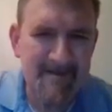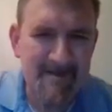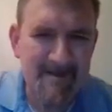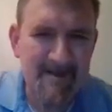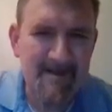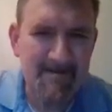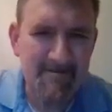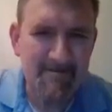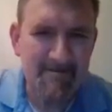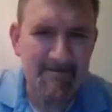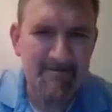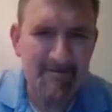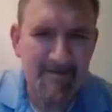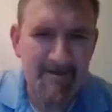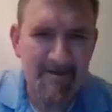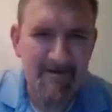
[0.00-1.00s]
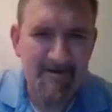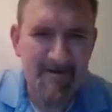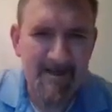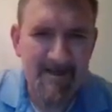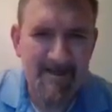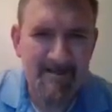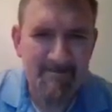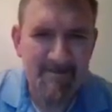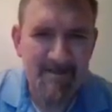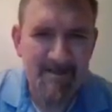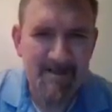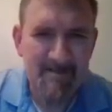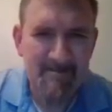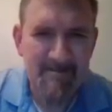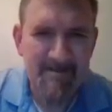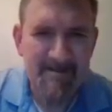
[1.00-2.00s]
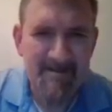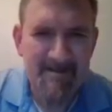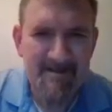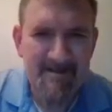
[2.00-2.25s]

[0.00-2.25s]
Yeah, we're gonna need some chips.